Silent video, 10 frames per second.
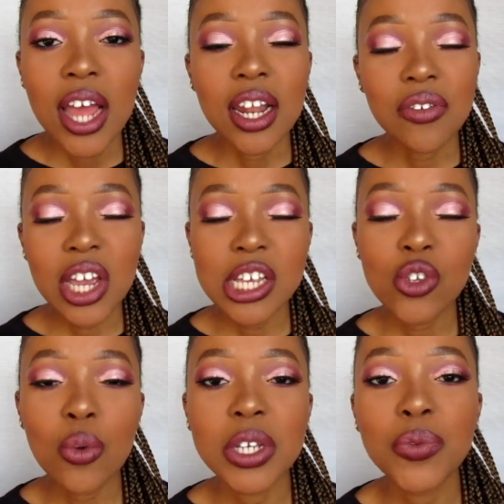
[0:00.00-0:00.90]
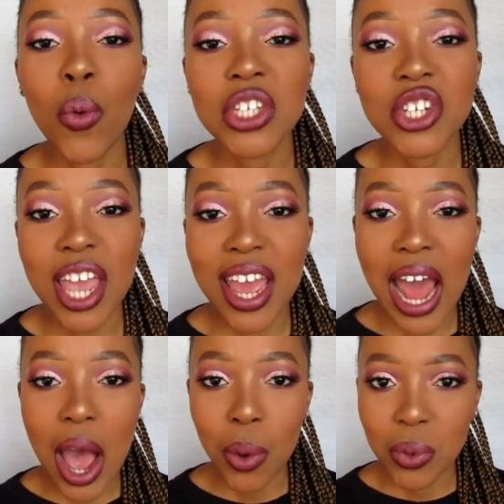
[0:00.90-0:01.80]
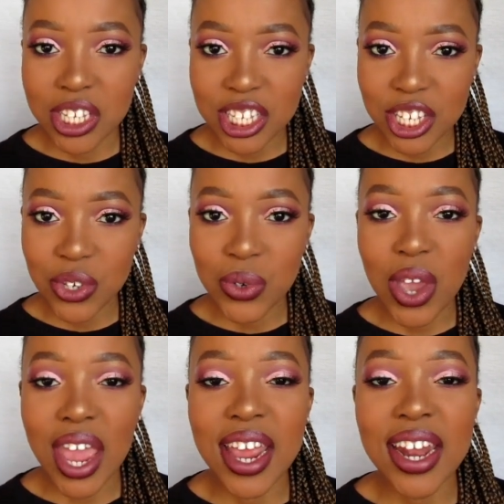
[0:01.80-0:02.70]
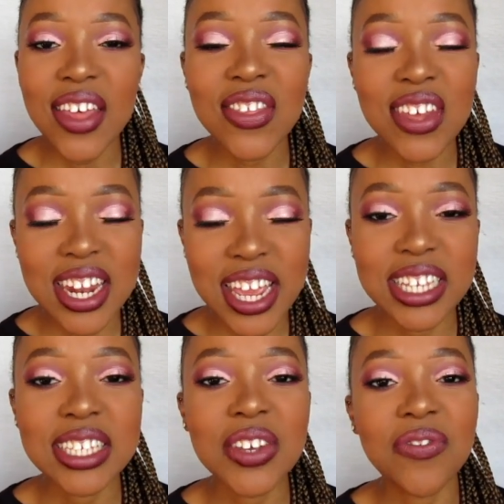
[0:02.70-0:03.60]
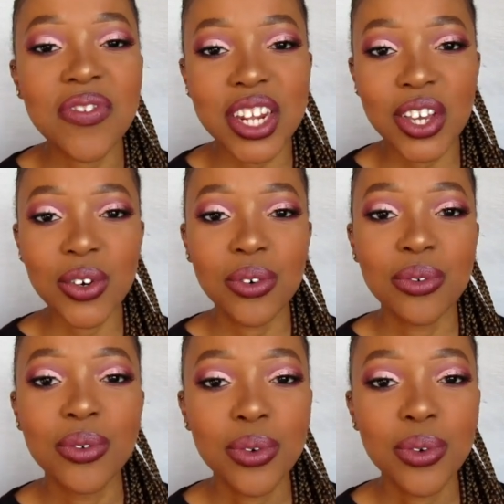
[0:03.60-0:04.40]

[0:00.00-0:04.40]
Love you guys so much for watching, and I will see you in the next video.